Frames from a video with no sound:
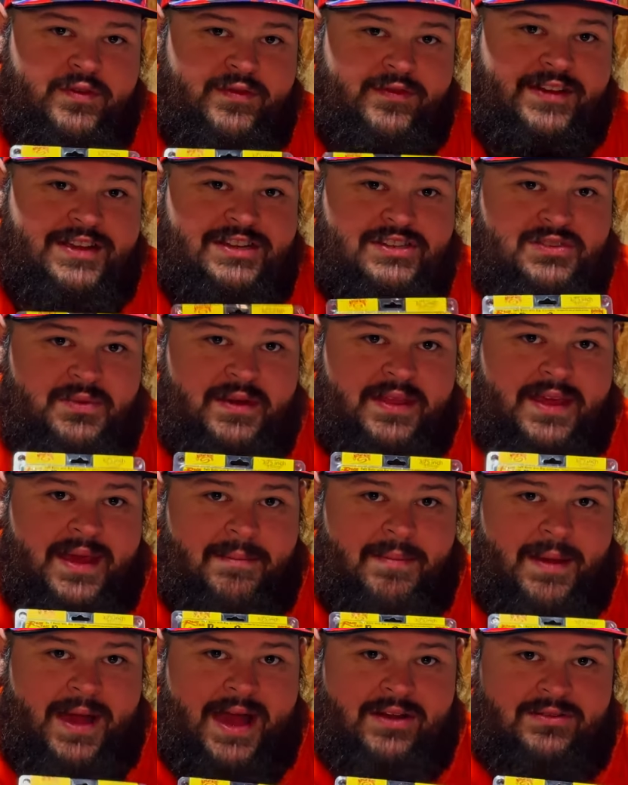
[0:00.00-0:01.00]
fish with a
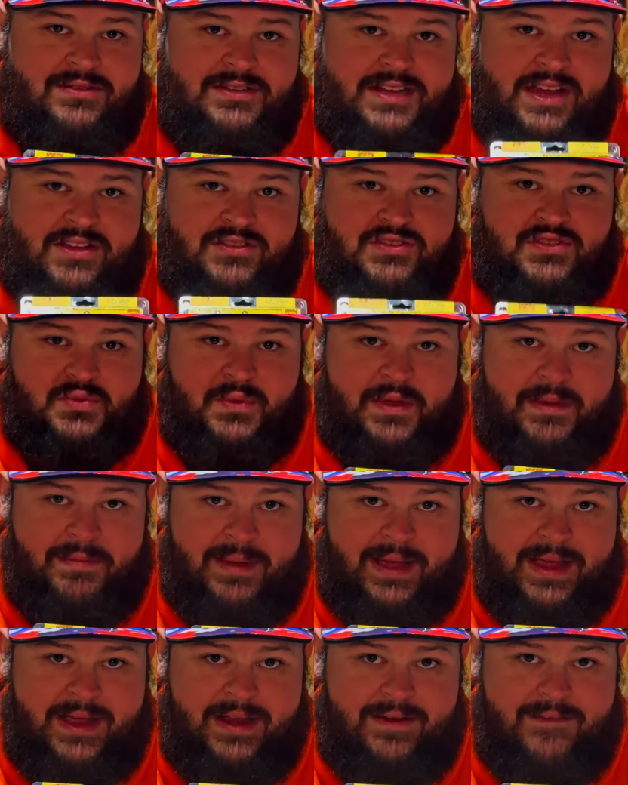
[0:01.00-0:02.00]
Paddletail swim
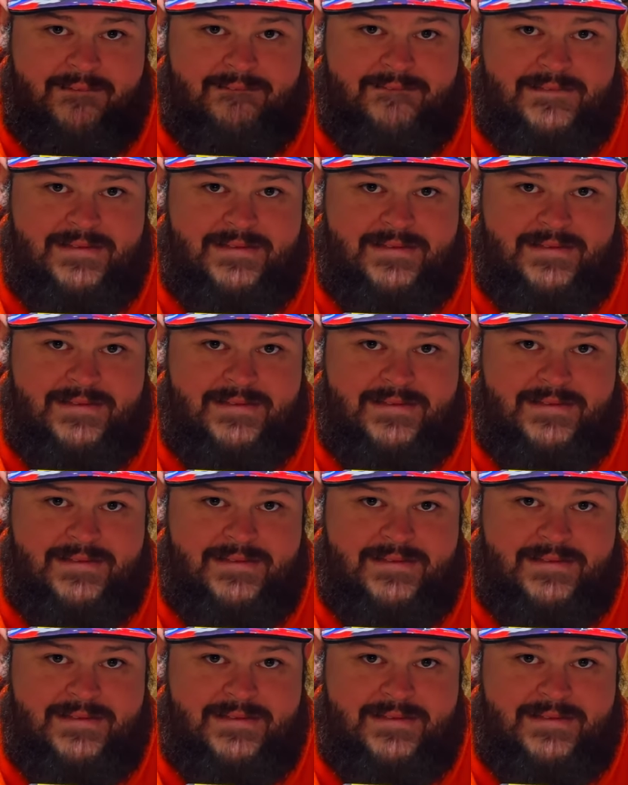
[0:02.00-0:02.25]
bait,